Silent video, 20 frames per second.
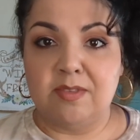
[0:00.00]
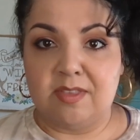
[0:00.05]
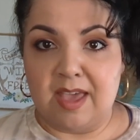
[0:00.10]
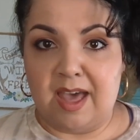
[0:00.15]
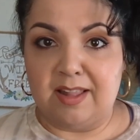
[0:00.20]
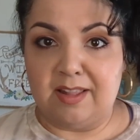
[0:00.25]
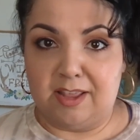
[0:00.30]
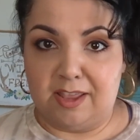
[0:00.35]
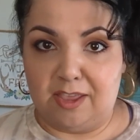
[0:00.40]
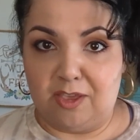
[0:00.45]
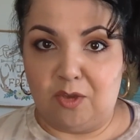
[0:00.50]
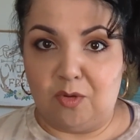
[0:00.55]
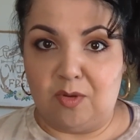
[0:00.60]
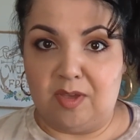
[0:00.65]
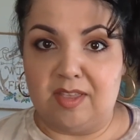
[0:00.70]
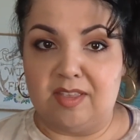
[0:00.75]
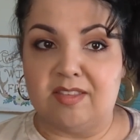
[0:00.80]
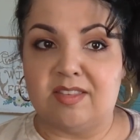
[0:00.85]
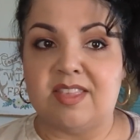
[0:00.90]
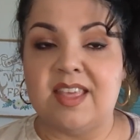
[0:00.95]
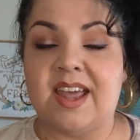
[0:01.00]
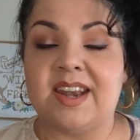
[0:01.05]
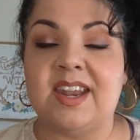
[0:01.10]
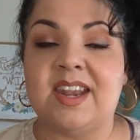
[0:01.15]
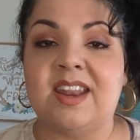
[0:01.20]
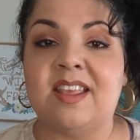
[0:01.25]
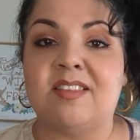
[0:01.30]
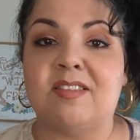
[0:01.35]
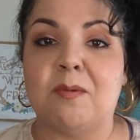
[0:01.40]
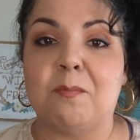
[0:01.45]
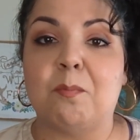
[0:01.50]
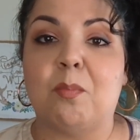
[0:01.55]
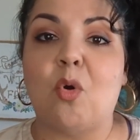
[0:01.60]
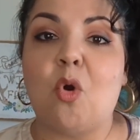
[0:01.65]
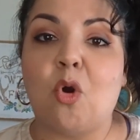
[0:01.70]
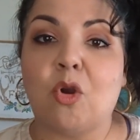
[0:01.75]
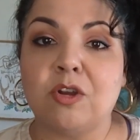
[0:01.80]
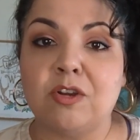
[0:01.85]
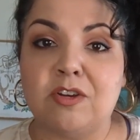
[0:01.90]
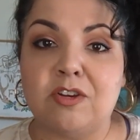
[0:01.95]
telling you is that it is
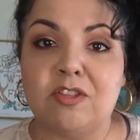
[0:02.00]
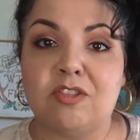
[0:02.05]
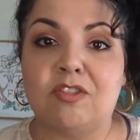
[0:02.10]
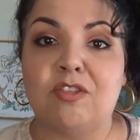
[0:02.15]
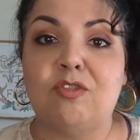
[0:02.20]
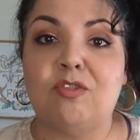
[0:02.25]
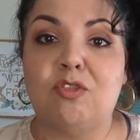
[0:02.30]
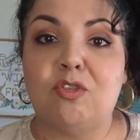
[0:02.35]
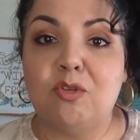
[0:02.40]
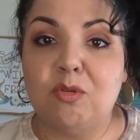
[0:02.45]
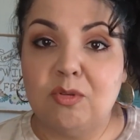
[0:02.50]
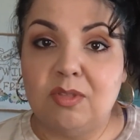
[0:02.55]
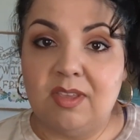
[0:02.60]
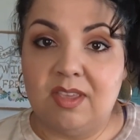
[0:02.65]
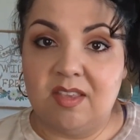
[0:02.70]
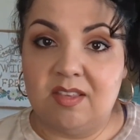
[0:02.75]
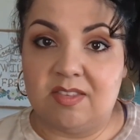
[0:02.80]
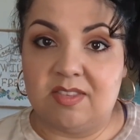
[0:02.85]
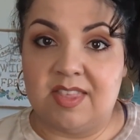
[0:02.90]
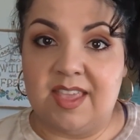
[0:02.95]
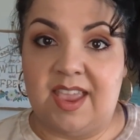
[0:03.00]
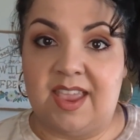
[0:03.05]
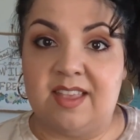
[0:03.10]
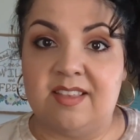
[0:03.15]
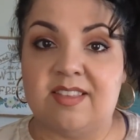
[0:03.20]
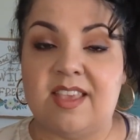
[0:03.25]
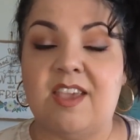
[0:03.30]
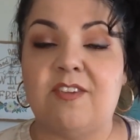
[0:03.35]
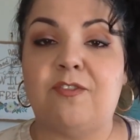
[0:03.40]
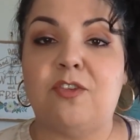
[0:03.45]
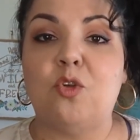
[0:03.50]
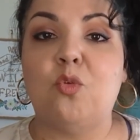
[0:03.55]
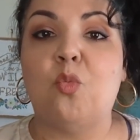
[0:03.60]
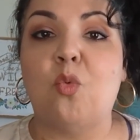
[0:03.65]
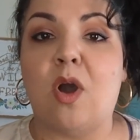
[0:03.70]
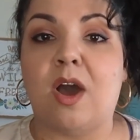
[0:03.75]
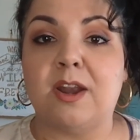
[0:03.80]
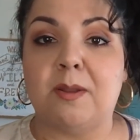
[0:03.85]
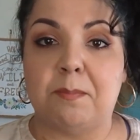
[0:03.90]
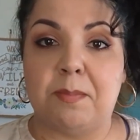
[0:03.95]
important to do these things if you
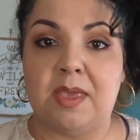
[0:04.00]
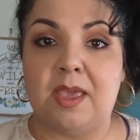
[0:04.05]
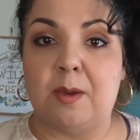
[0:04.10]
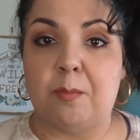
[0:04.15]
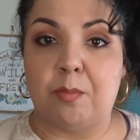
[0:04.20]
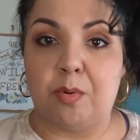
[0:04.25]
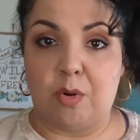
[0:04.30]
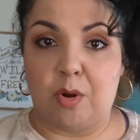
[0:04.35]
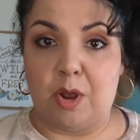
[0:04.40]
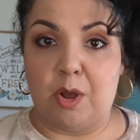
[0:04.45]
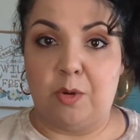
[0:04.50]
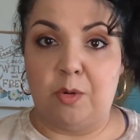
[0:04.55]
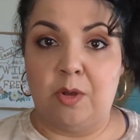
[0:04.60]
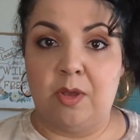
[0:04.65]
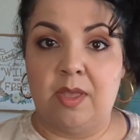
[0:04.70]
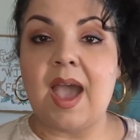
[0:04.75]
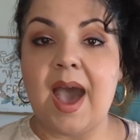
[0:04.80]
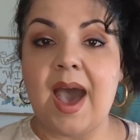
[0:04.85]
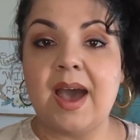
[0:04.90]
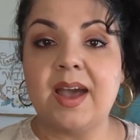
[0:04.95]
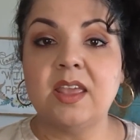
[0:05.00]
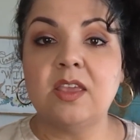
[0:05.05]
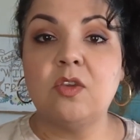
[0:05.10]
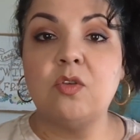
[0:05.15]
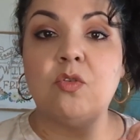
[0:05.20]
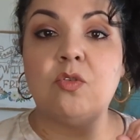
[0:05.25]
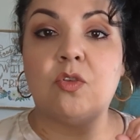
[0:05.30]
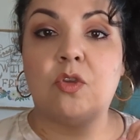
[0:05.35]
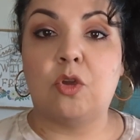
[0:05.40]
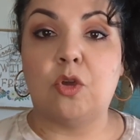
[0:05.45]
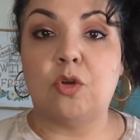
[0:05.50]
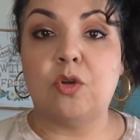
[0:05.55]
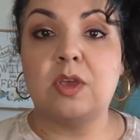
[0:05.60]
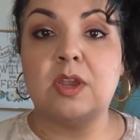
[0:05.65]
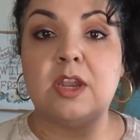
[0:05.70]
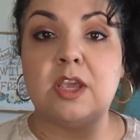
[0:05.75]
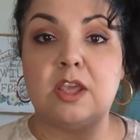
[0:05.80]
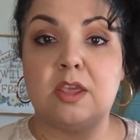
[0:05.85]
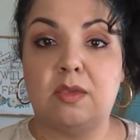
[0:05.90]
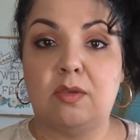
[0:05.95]
want to be a pro. I use
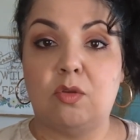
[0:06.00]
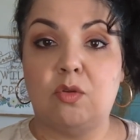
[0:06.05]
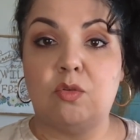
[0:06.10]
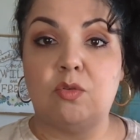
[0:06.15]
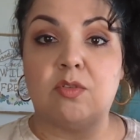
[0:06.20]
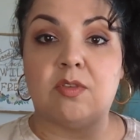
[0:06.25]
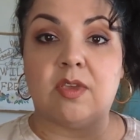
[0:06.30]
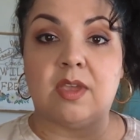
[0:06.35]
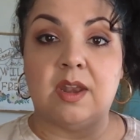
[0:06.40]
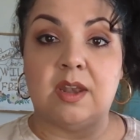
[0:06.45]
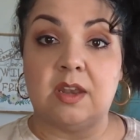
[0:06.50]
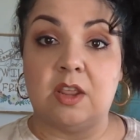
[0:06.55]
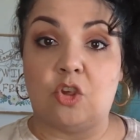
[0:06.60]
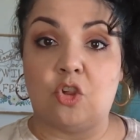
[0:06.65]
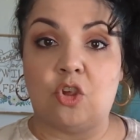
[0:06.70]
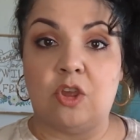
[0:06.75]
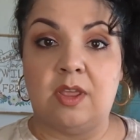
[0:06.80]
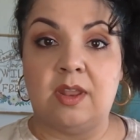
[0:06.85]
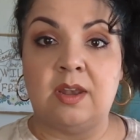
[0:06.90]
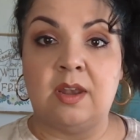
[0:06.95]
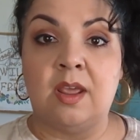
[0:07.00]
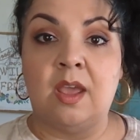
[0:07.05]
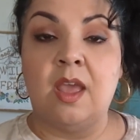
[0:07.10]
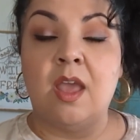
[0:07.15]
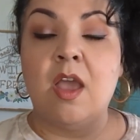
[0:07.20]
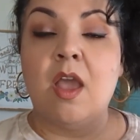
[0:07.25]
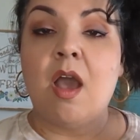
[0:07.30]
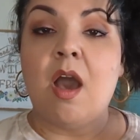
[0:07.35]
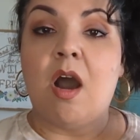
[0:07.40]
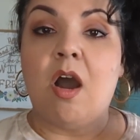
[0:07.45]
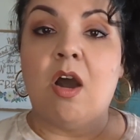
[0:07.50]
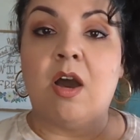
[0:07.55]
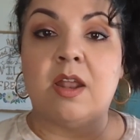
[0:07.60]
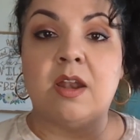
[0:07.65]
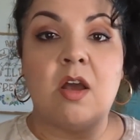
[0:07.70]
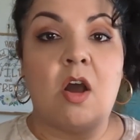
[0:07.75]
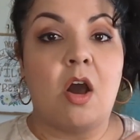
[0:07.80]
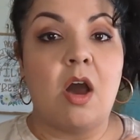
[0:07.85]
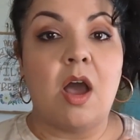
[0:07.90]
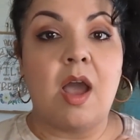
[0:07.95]
good used condition on
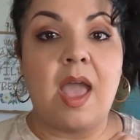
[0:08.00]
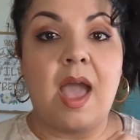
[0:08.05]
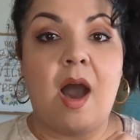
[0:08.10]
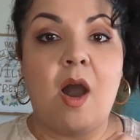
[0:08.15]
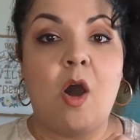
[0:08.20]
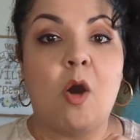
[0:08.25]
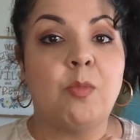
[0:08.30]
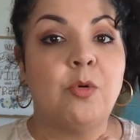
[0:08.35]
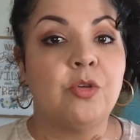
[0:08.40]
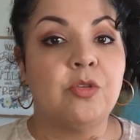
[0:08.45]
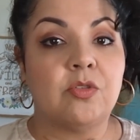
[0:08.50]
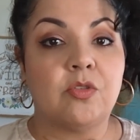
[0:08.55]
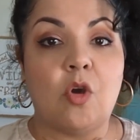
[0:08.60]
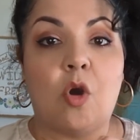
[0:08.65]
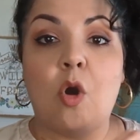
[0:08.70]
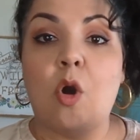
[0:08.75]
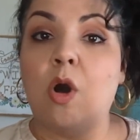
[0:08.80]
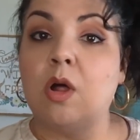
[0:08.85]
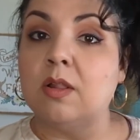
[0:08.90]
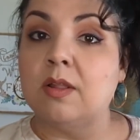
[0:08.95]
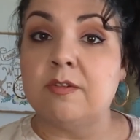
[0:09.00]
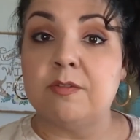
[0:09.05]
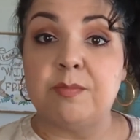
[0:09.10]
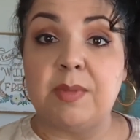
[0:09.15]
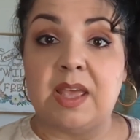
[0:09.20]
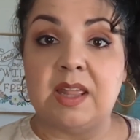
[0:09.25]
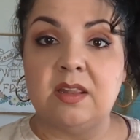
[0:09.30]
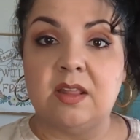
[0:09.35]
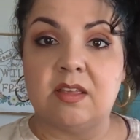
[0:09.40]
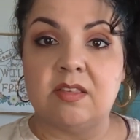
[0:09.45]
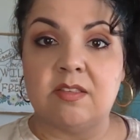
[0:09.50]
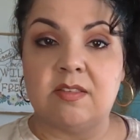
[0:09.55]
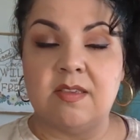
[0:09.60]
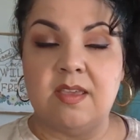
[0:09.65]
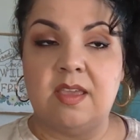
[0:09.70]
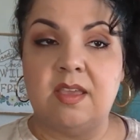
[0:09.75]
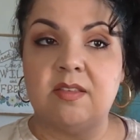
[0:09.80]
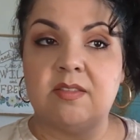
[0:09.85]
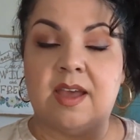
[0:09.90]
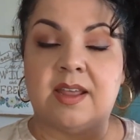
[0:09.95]
almost all of my
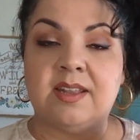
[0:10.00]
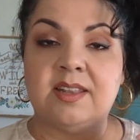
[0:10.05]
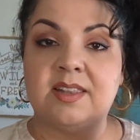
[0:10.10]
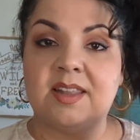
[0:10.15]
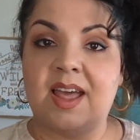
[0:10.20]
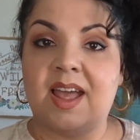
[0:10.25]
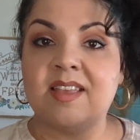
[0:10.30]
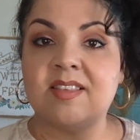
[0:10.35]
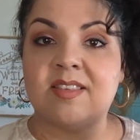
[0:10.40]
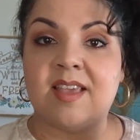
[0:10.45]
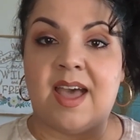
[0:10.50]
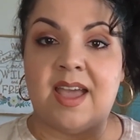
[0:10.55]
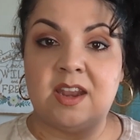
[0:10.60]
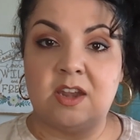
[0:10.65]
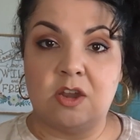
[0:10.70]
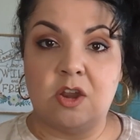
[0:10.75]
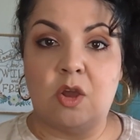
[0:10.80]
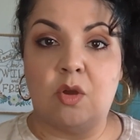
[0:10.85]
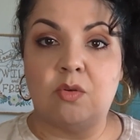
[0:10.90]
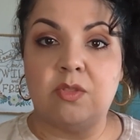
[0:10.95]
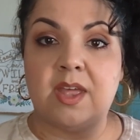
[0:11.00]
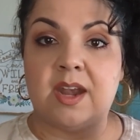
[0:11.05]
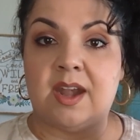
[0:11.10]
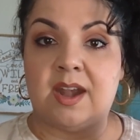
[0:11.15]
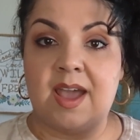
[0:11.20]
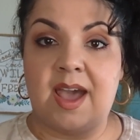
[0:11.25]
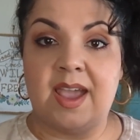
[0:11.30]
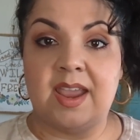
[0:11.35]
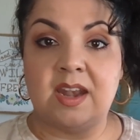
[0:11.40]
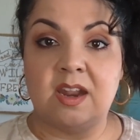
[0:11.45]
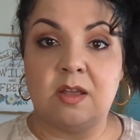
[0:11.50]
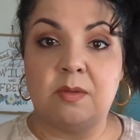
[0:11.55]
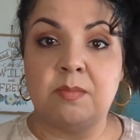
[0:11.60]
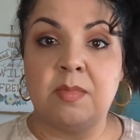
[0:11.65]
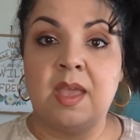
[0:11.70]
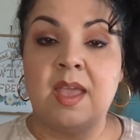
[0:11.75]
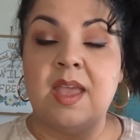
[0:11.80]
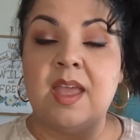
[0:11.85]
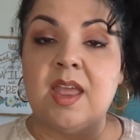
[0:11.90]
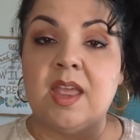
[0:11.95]
listings unless I know that an item
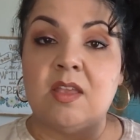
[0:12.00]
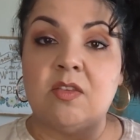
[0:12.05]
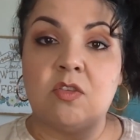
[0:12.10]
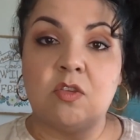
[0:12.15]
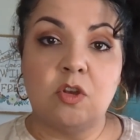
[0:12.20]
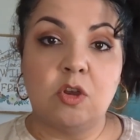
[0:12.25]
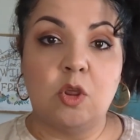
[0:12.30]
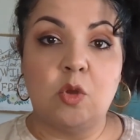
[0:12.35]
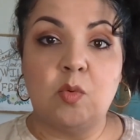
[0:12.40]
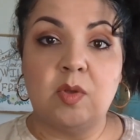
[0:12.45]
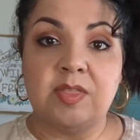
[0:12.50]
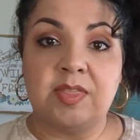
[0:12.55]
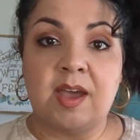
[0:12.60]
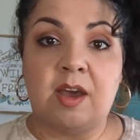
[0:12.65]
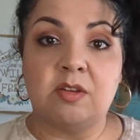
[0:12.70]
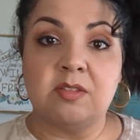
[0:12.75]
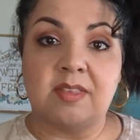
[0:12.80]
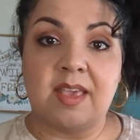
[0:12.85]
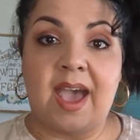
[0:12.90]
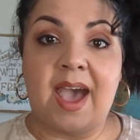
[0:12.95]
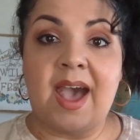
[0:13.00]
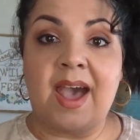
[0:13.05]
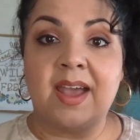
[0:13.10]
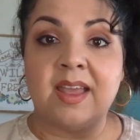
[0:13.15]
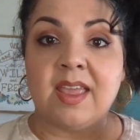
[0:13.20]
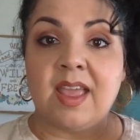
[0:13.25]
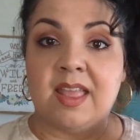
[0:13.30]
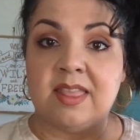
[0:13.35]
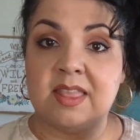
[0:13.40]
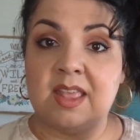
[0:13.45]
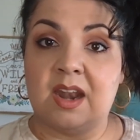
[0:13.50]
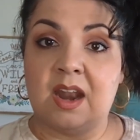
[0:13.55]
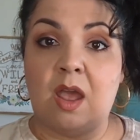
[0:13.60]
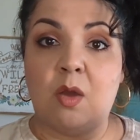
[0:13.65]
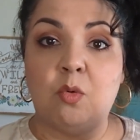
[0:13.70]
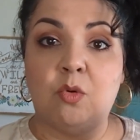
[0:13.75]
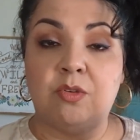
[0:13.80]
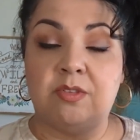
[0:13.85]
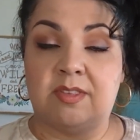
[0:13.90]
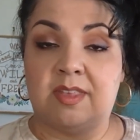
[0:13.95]
is new without tag, and then I
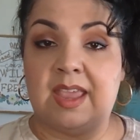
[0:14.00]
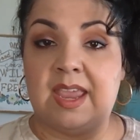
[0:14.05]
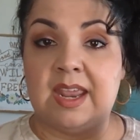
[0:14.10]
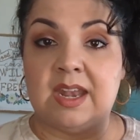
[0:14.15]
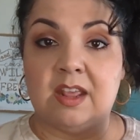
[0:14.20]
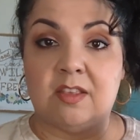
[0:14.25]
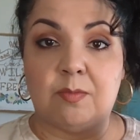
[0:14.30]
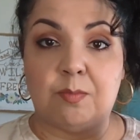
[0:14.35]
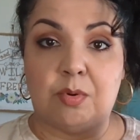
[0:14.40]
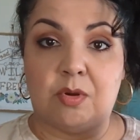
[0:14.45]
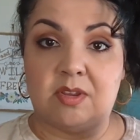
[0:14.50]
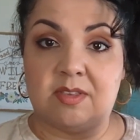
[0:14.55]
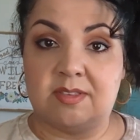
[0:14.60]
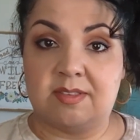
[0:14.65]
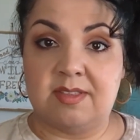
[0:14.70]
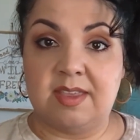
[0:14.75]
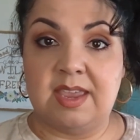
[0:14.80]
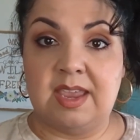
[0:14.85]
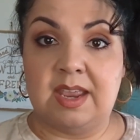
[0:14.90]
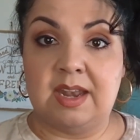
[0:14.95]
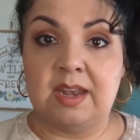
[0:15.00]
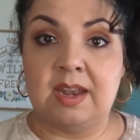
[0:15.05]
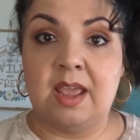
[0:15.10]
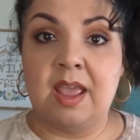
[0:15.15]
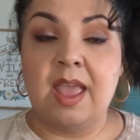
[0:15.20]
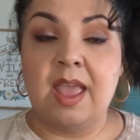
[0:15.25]
will say it is pristine.